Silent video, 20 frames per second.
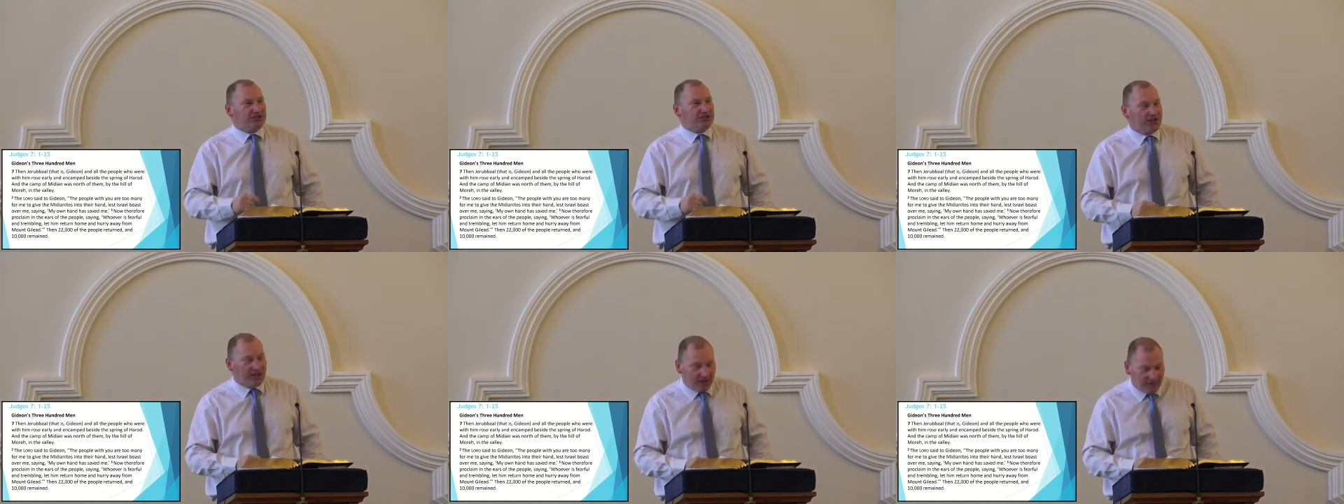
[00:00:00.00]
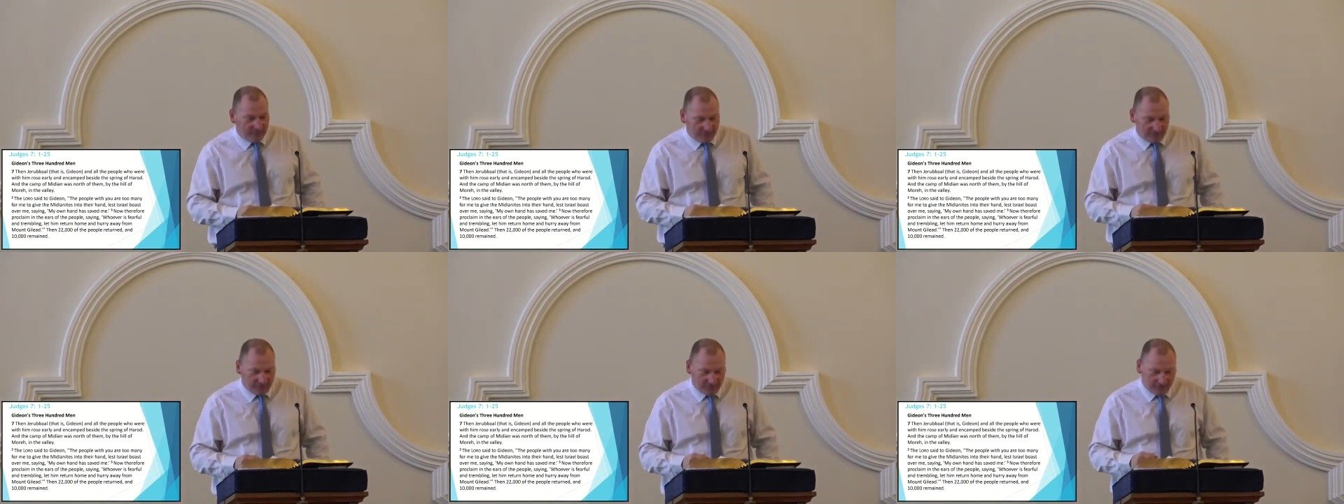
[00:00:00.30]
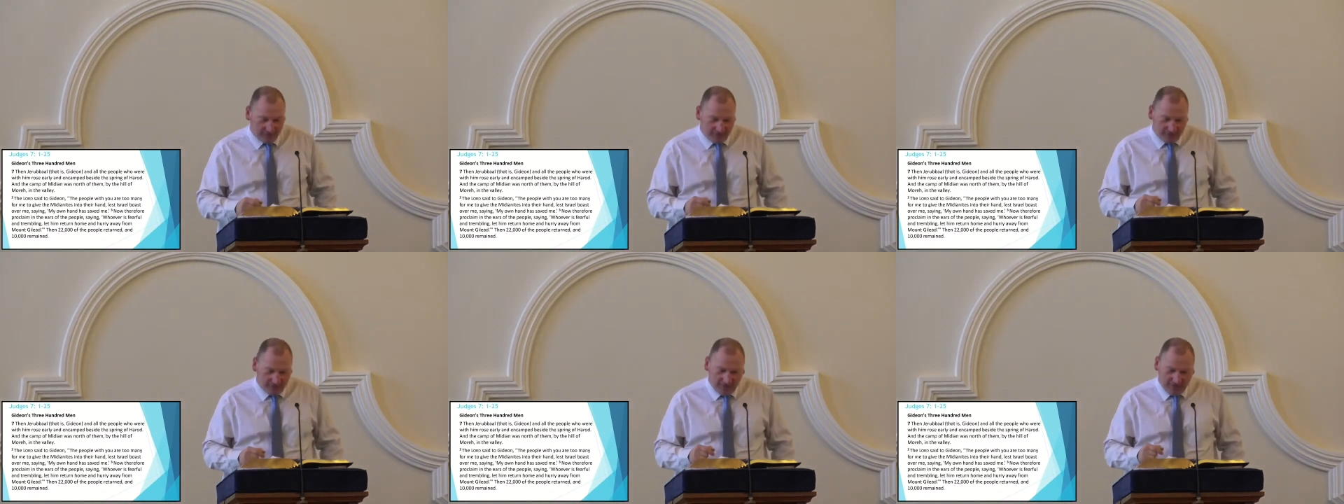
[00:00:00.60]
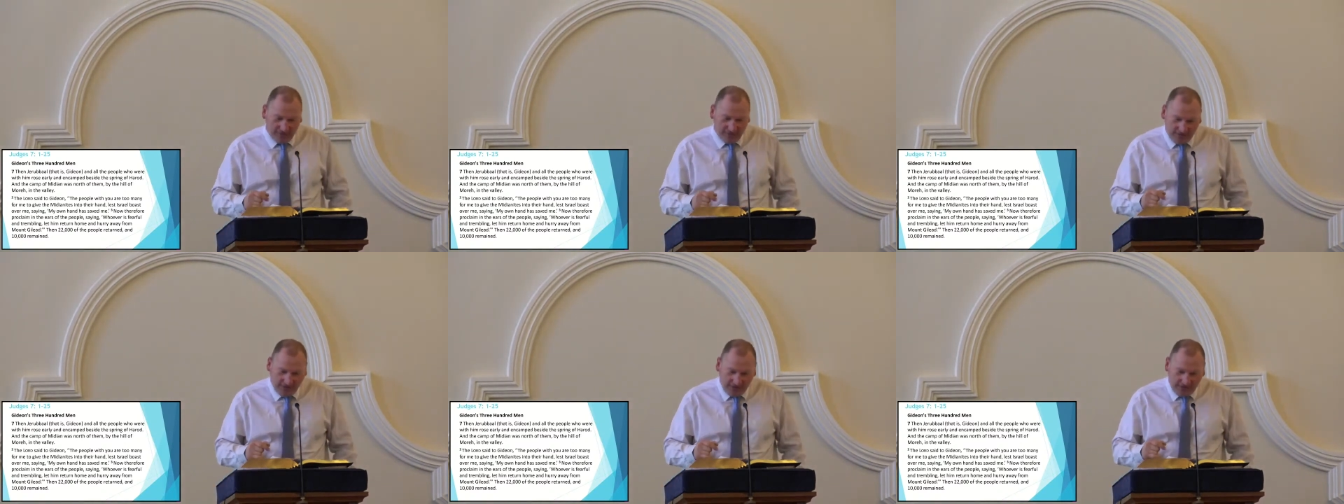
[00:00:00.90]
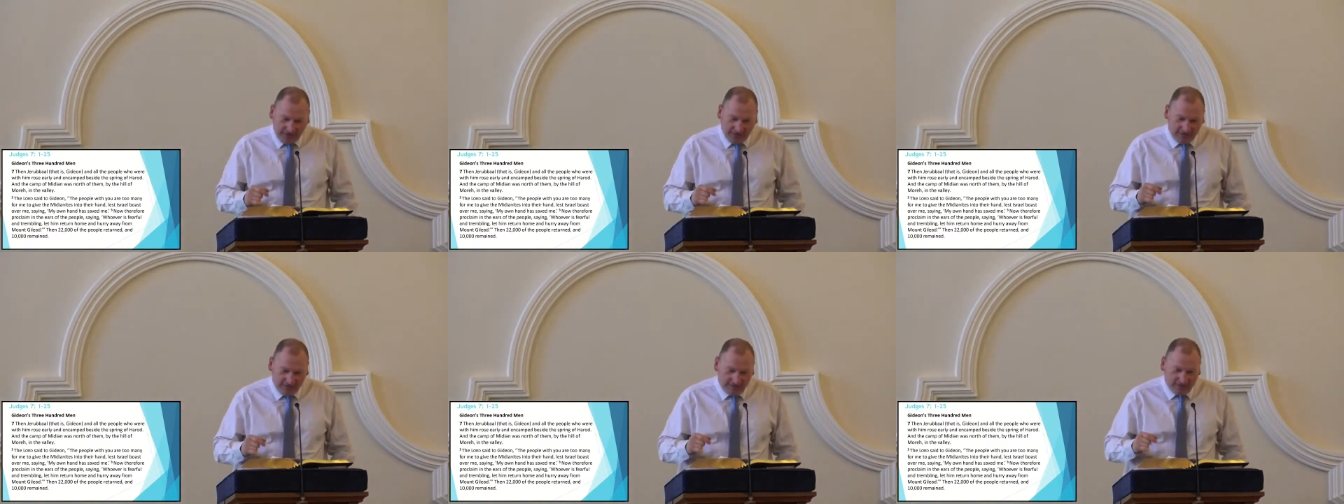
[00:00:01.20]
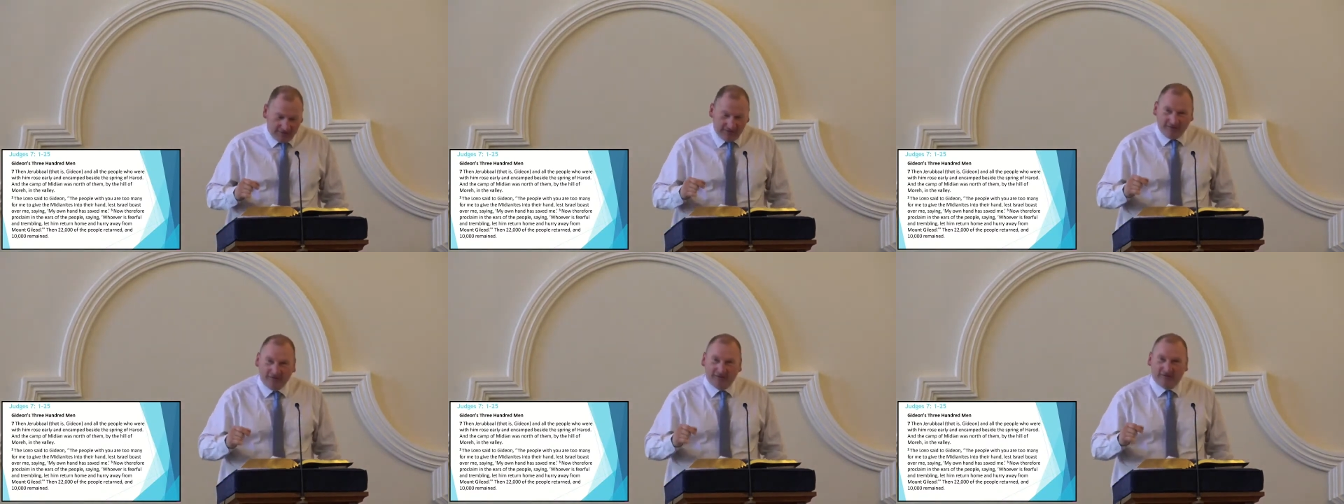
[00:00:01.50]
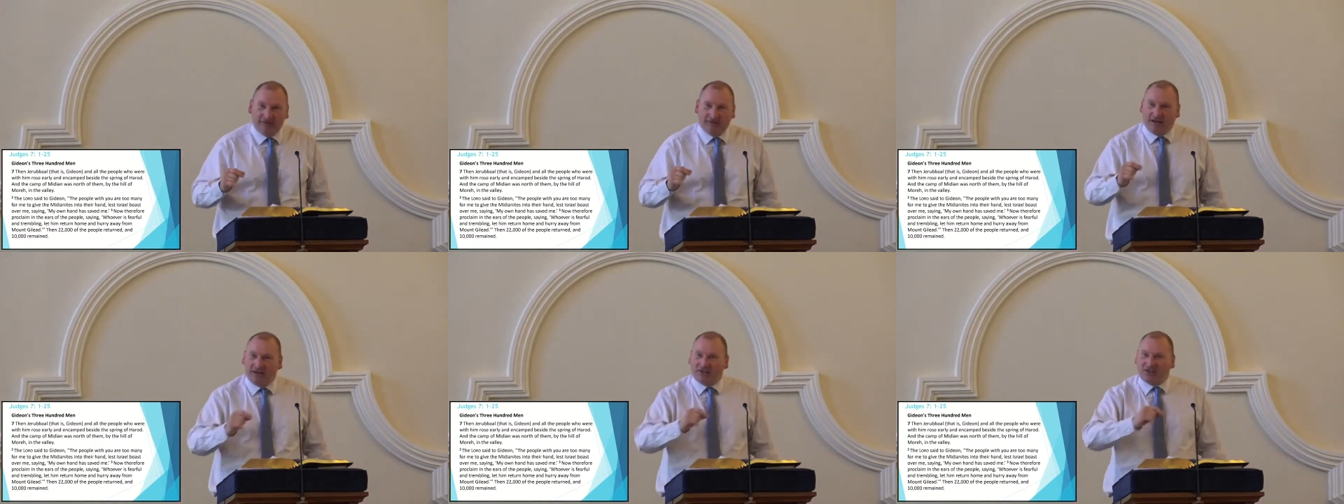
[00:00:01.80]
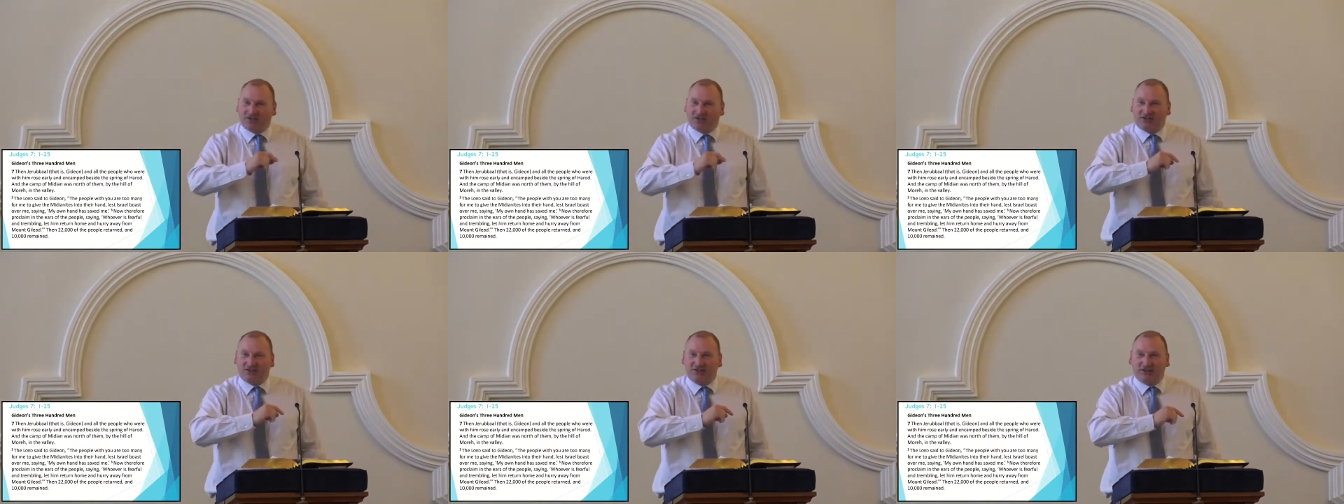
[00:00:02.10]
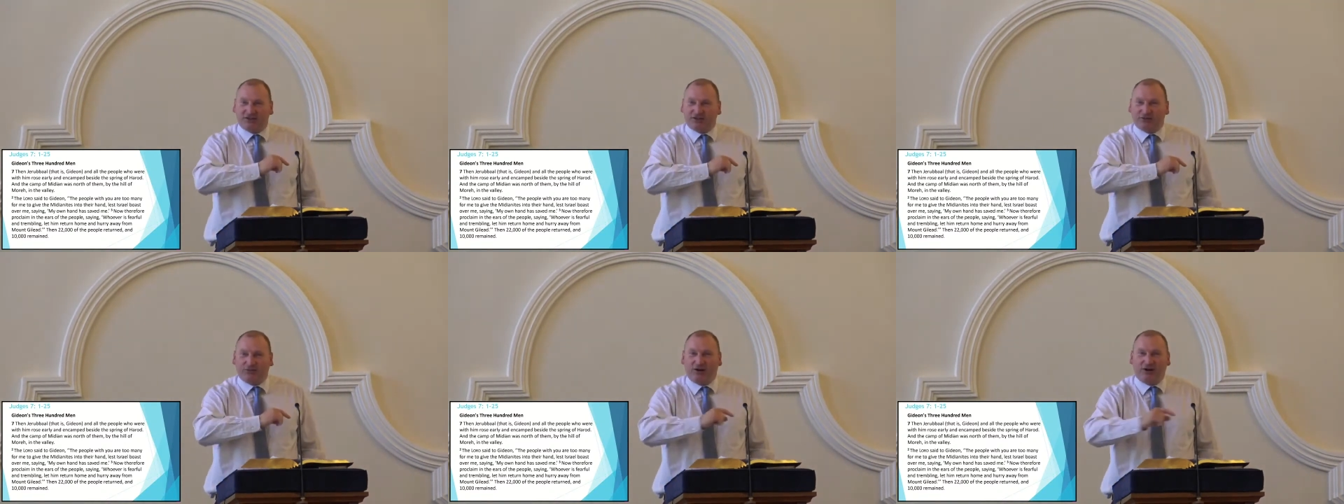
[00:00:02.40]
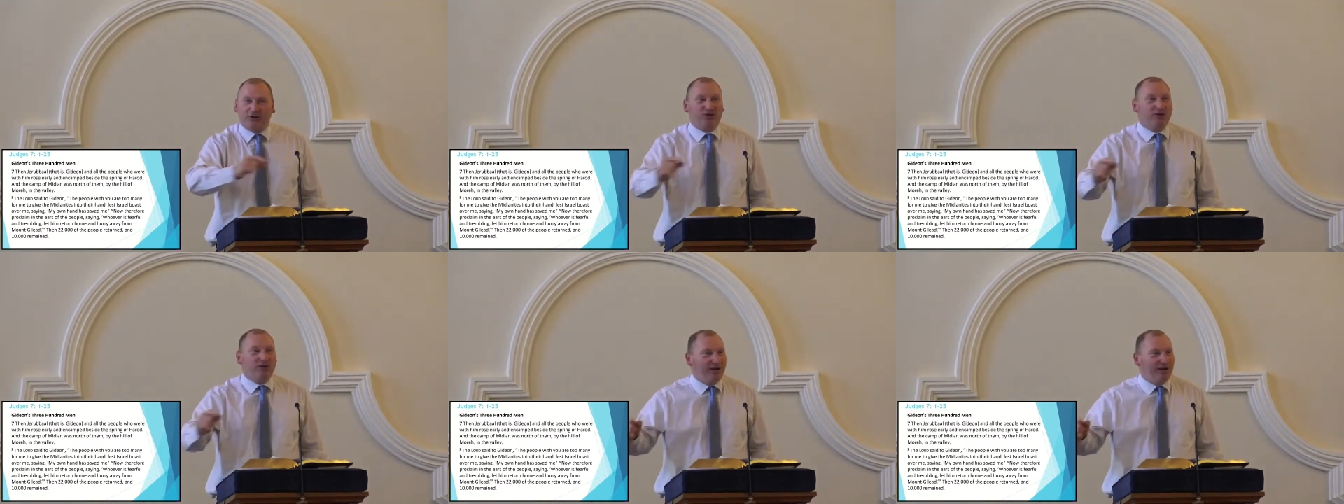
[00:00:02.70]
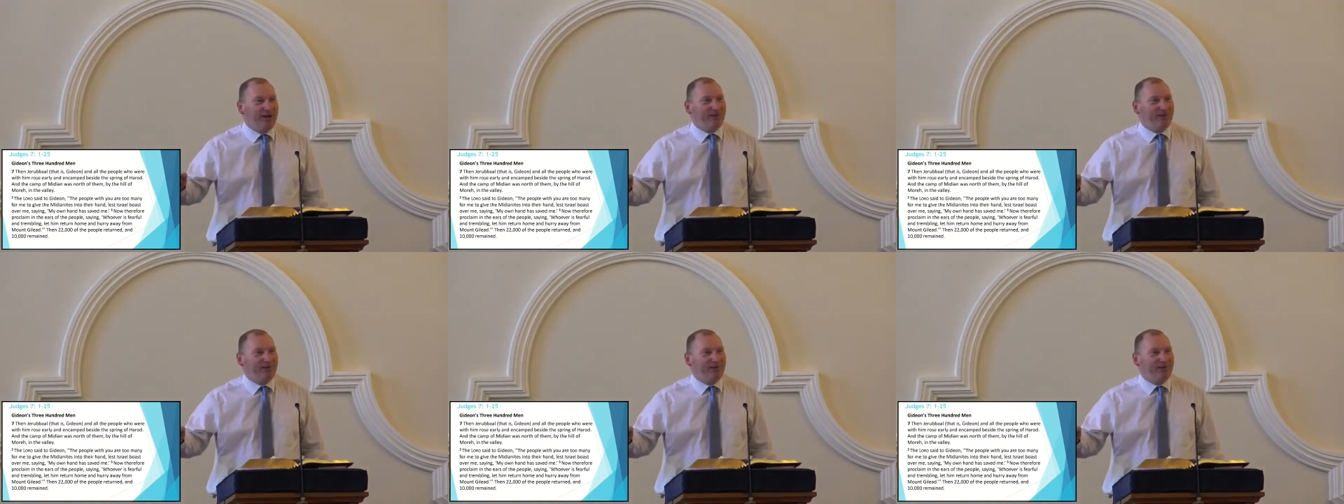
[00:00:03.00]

him, that's, that's far too many